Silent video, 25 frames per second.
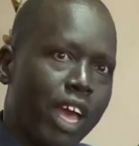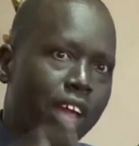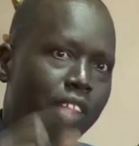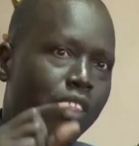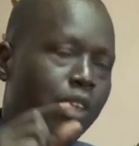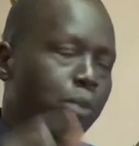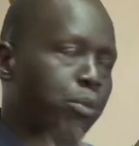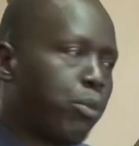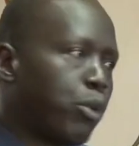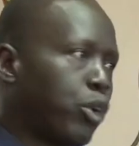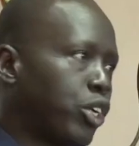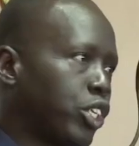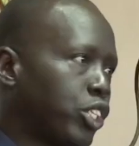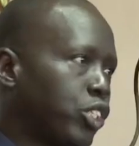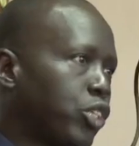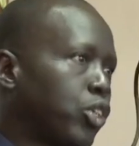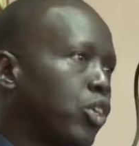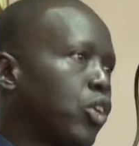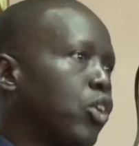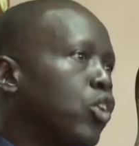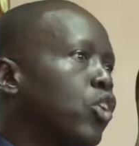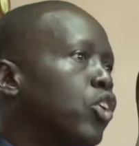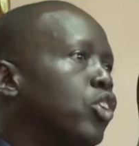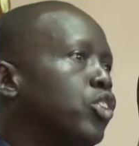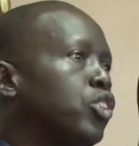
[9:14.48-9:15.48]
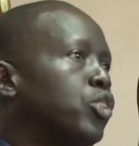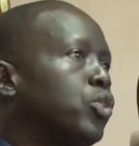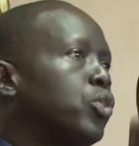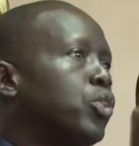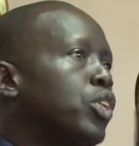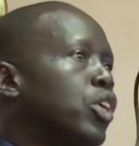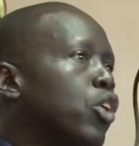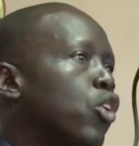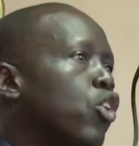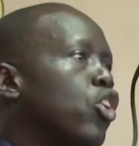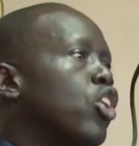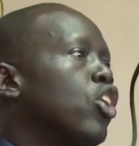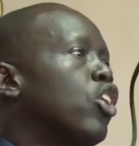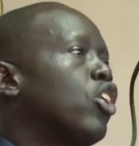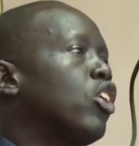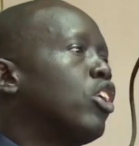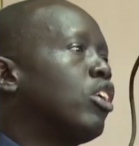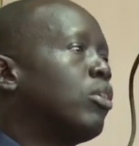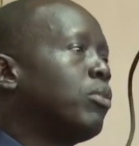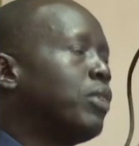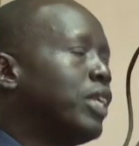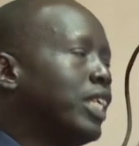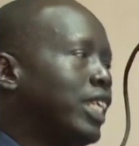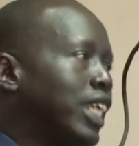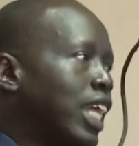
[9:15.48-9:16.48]
other portion goes to the owner
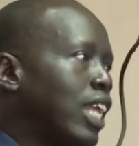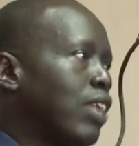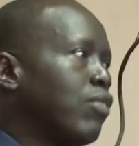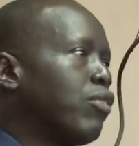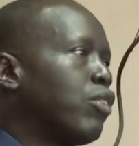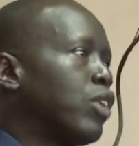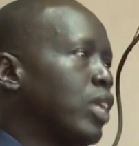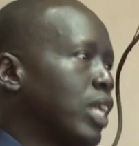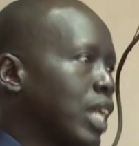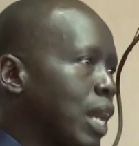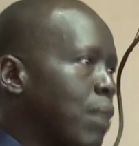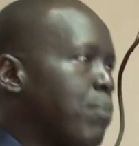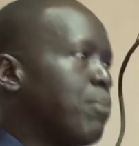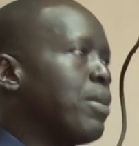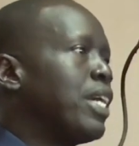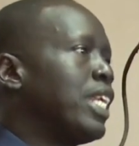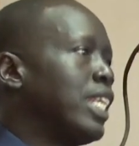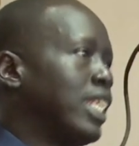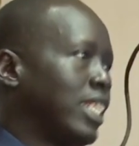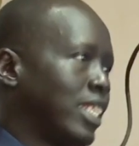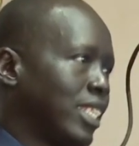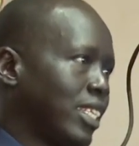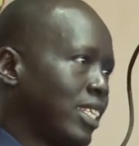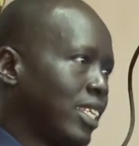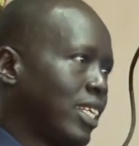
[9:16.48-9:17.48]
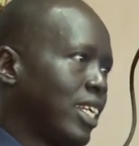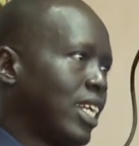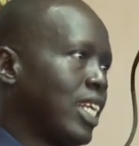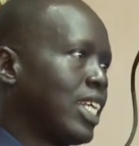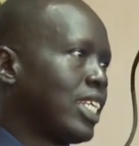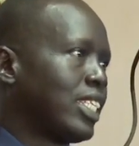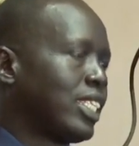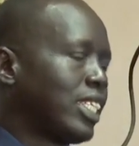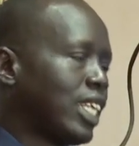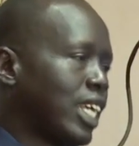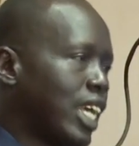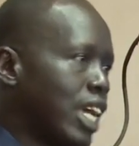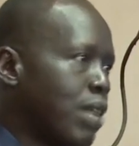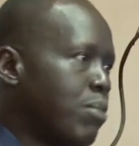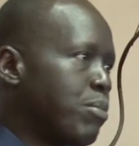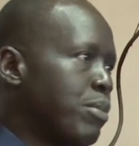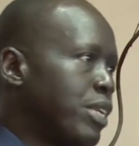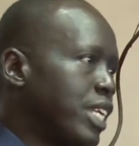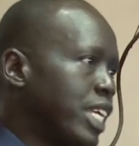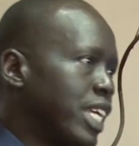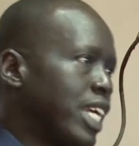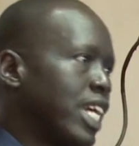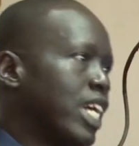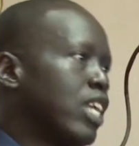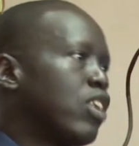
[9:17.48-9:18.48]
of the telephone company, let's say
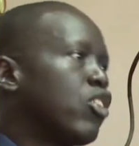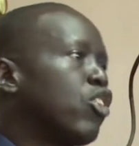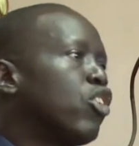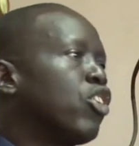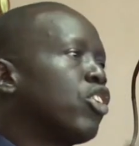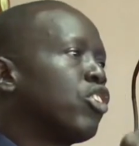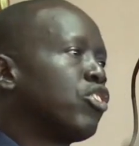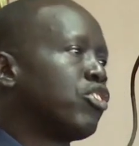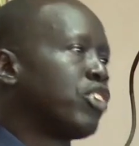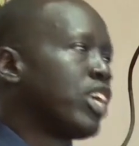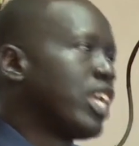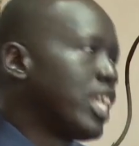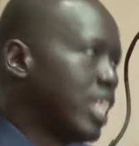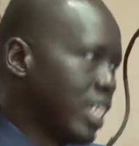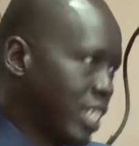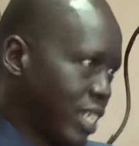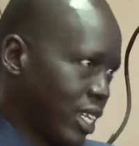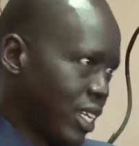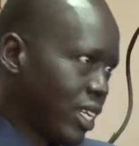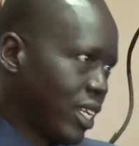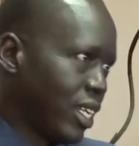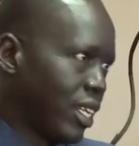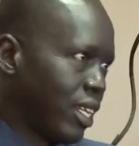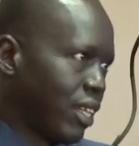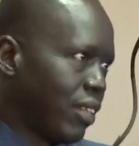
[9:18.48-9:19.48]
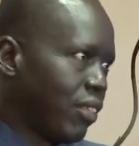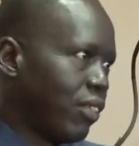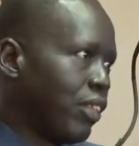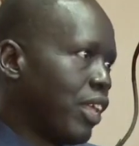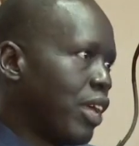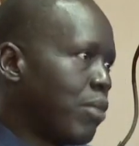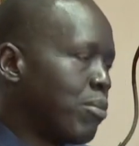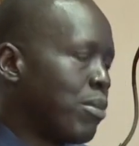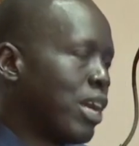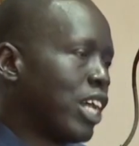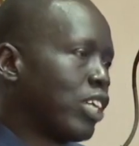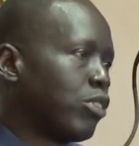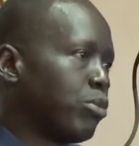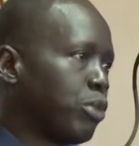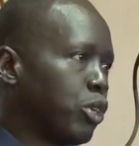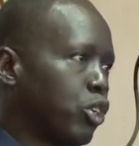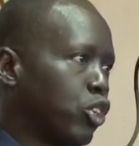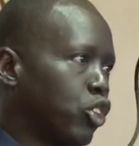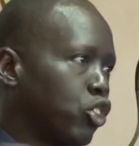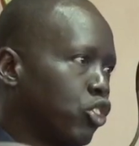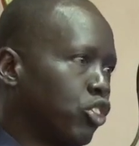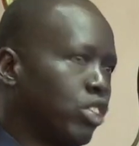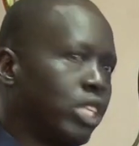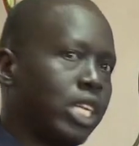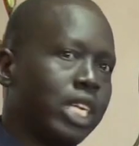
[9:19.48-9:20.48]
MTN or Zain. They must,
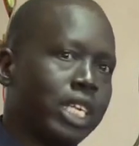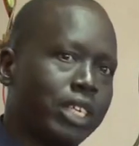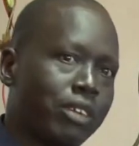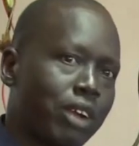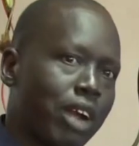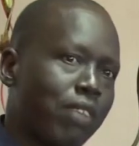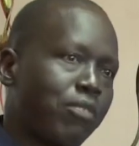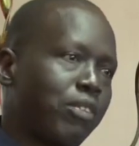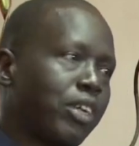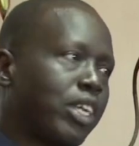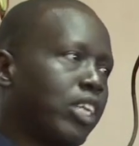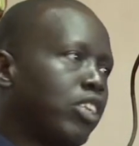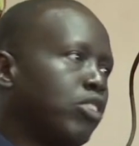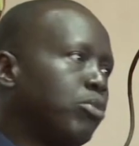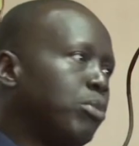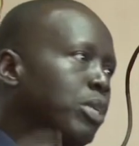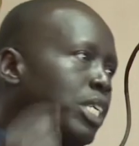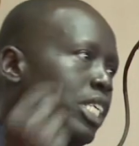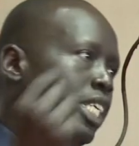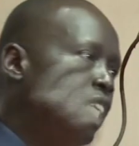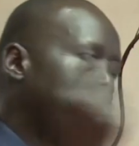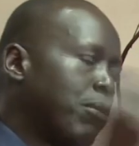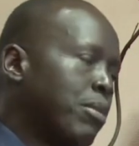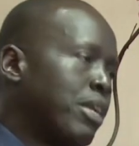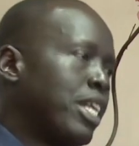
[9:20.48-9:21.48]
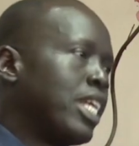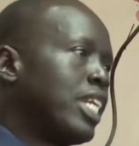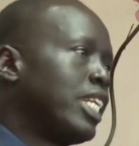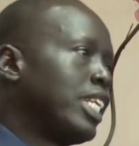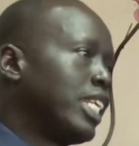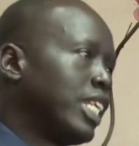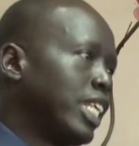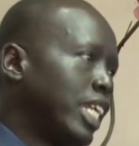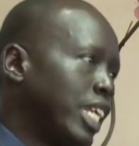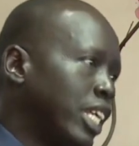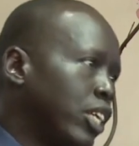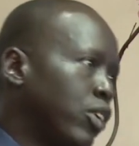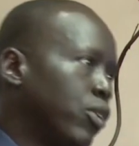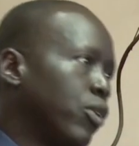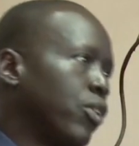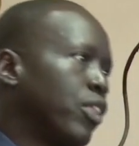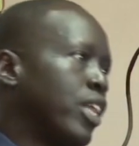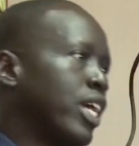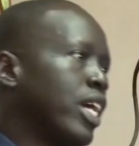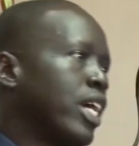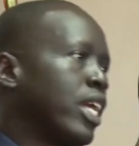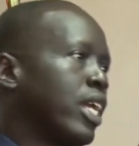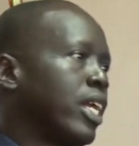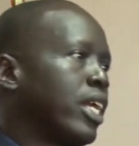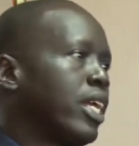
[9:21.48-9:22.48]
because the traffic is being terminated into
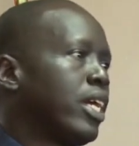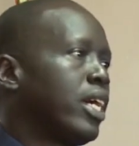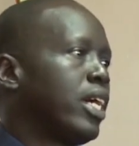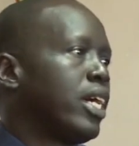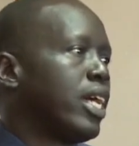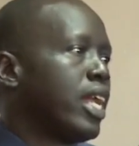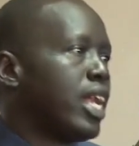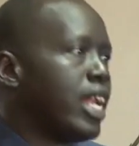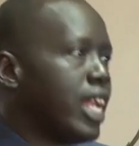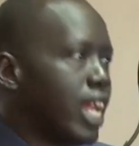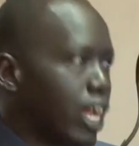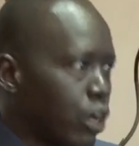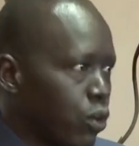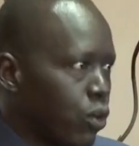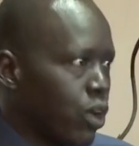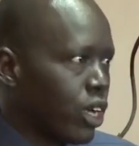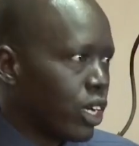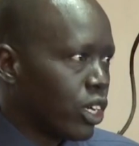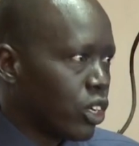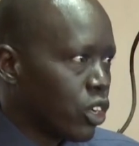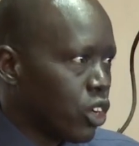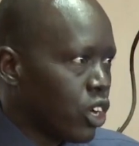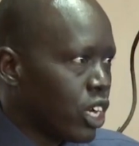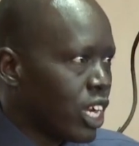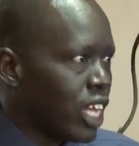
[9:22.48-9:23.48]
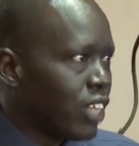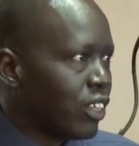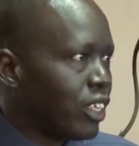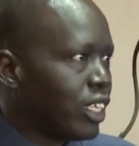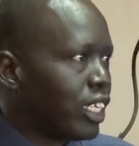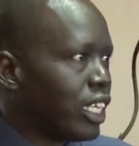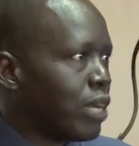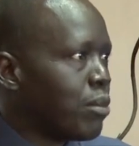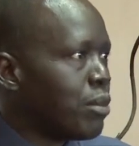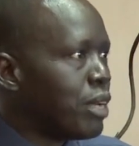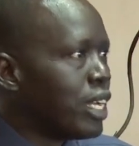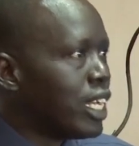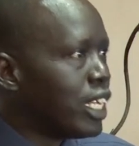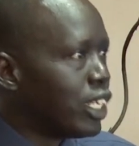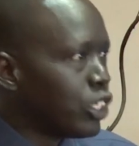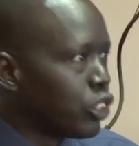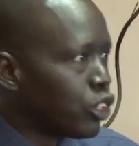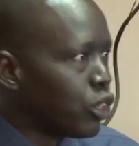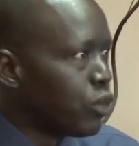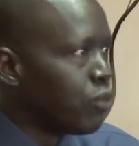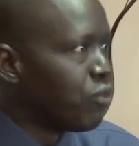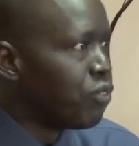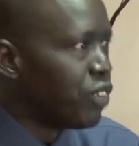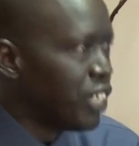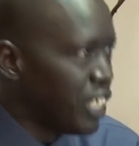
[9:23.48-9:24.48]
their network, known as the
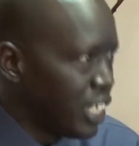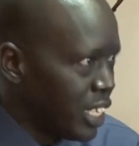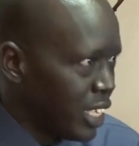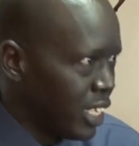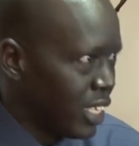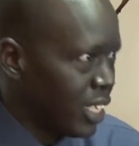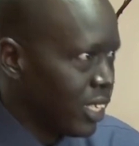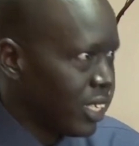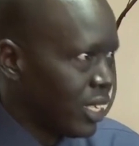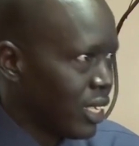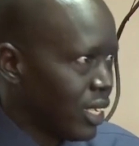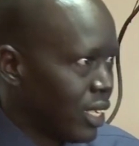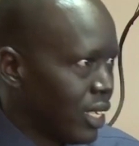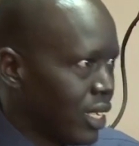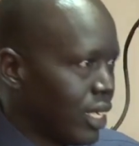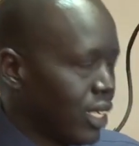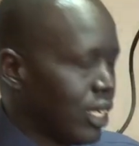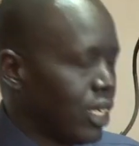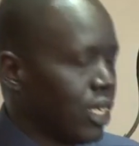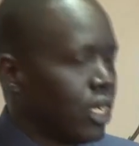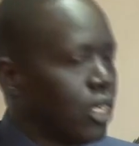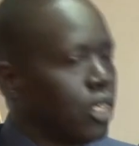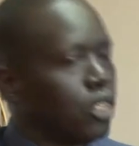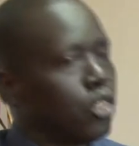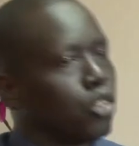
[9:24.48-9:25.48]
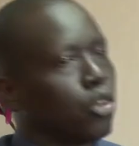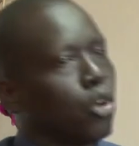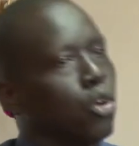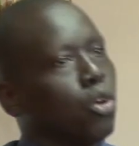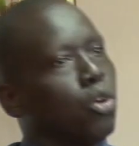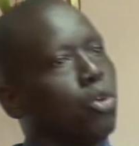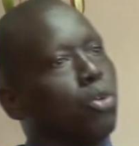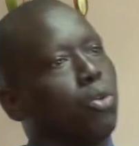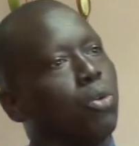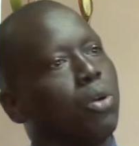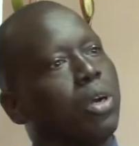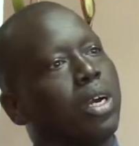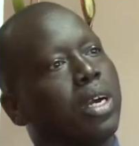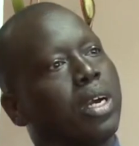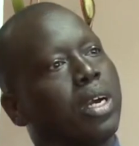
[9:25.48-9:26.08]
termination fee. So